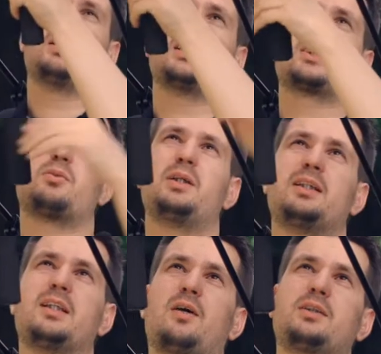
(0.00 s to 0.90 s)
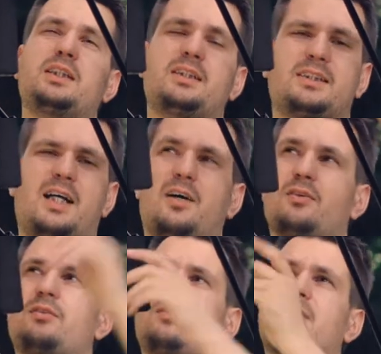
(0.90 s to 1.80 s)
but the screen now tilts
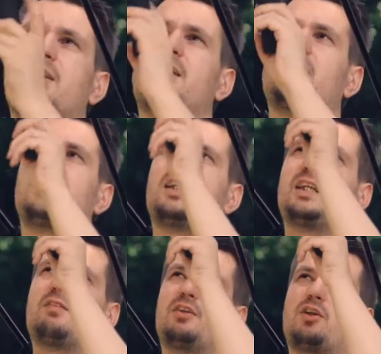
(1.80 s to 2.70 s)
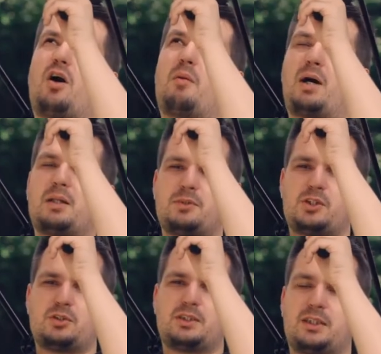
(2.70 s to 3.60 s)
down. Even though I might be
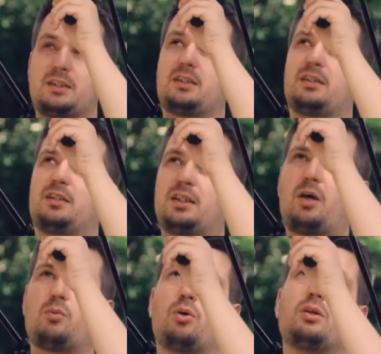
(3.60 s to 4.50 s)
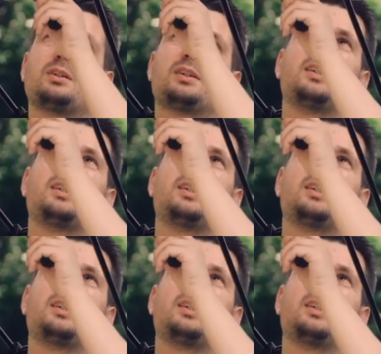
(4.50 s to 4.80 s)
shooting downwards,